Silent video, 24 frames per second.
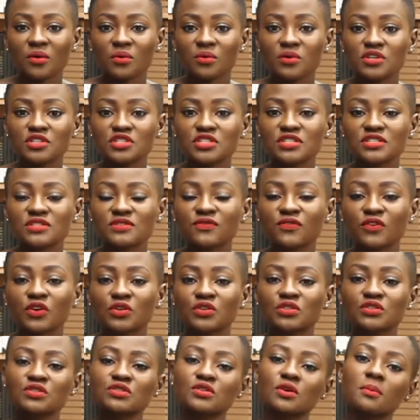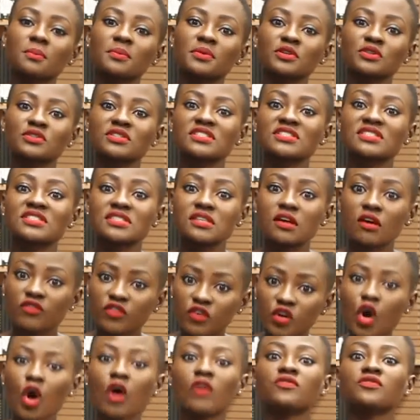which is focused on building
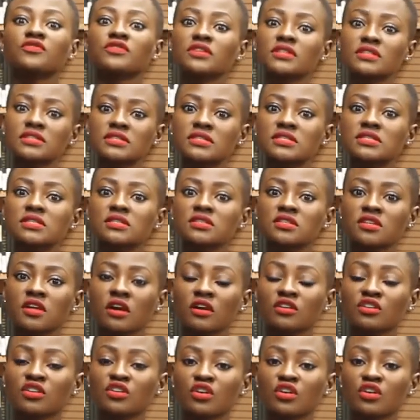self confidence in young